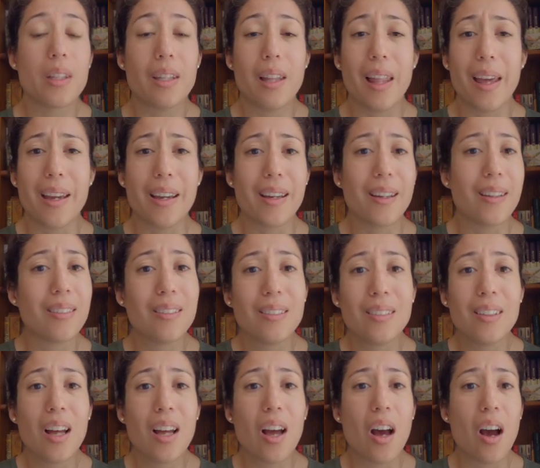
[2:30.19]
like
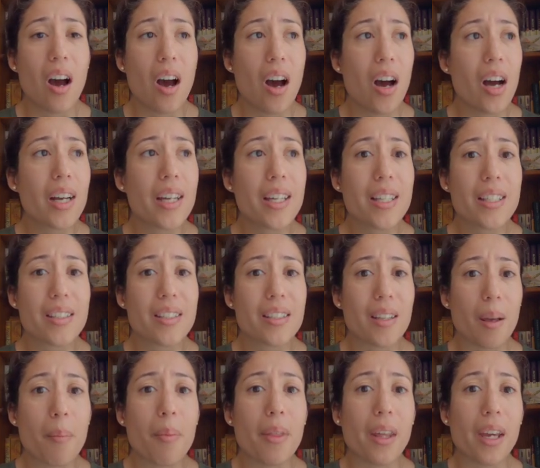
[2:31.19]
August
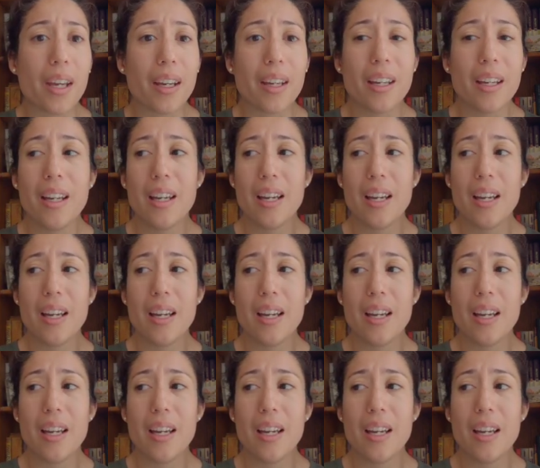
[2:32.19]
something.